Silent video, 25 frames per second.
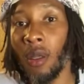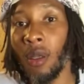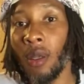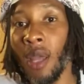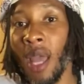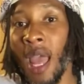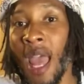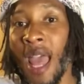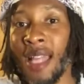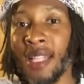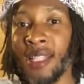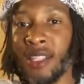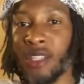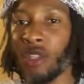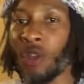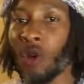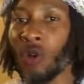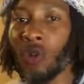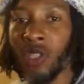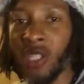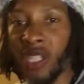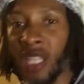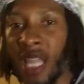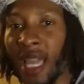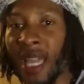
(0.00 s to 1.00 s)
has no
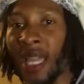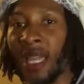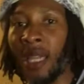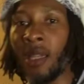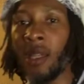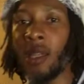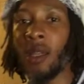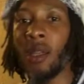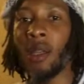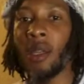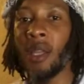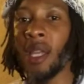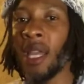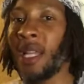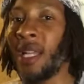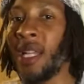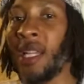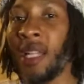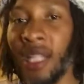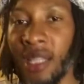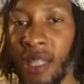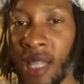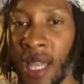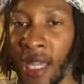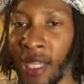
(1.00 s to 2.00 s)
say in
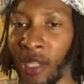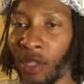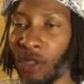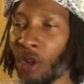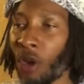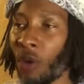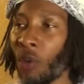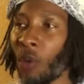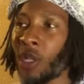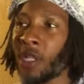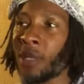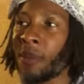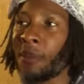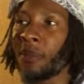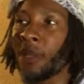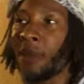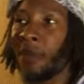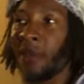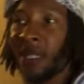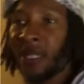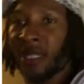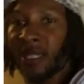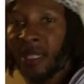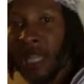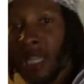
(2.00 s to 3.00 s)
anything. You don't want him to be
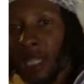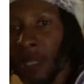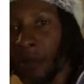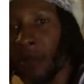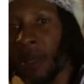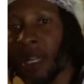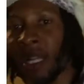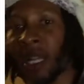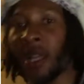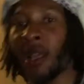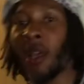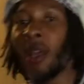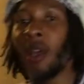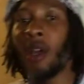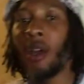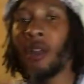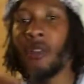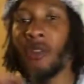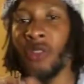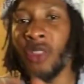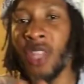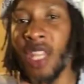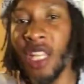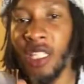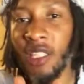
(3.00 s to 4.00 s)
celebrated.
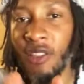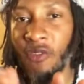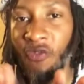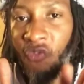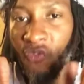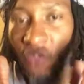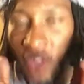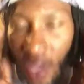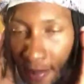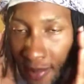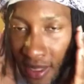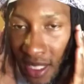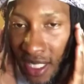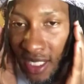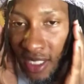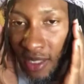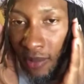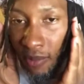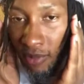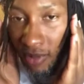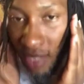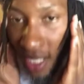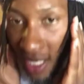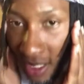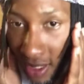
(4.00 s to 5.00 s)
This
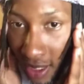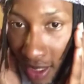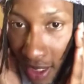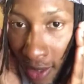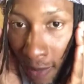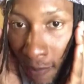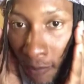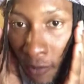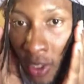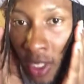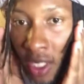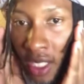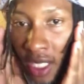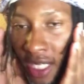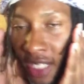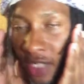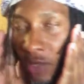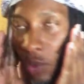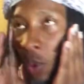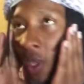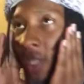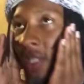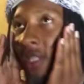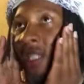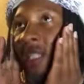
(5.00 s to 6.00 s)
feminism thinking is
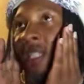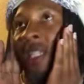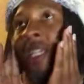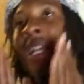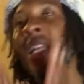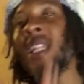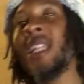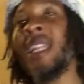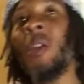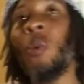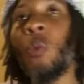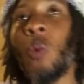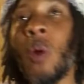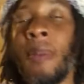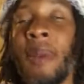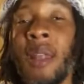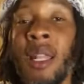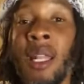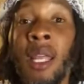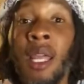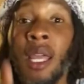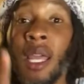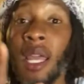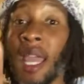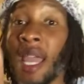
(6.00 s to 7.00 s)
what's killing women
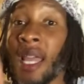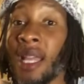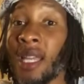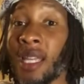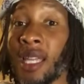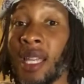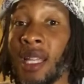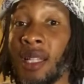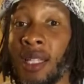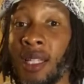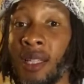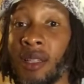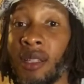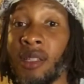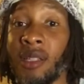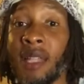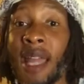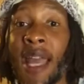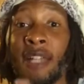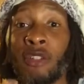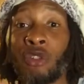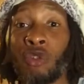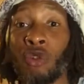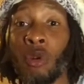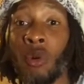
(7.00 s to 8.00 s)
and killing the
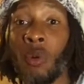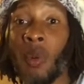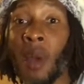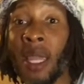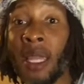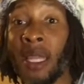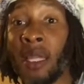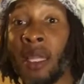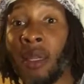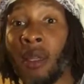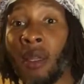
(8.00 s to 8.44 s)
natural way.